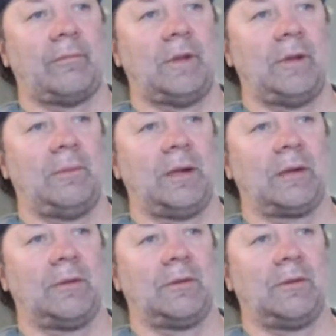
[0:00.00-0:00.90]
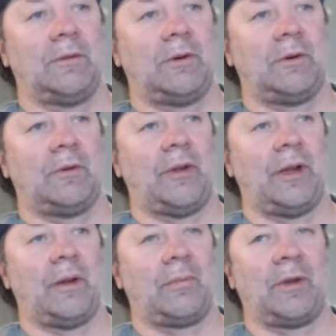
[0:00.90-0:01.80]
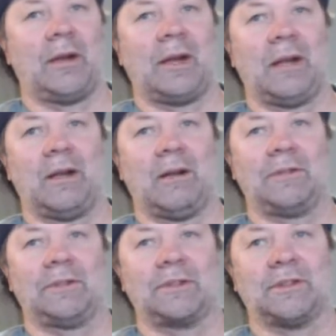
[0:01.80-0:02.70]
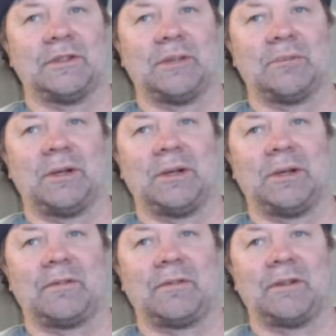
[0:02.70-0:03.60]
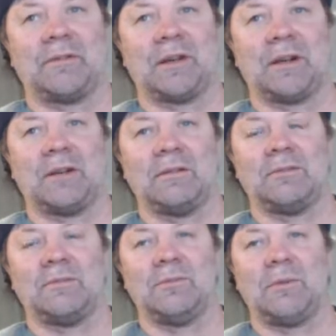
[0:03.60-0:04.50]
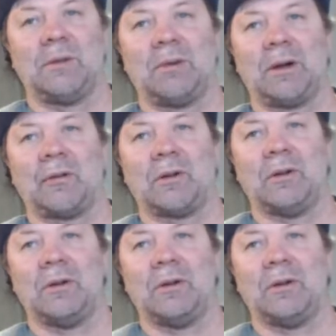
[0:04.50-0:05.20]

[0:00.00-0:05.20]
I'm not going through the whole setup thing again just because I'm on a different freaking web browser.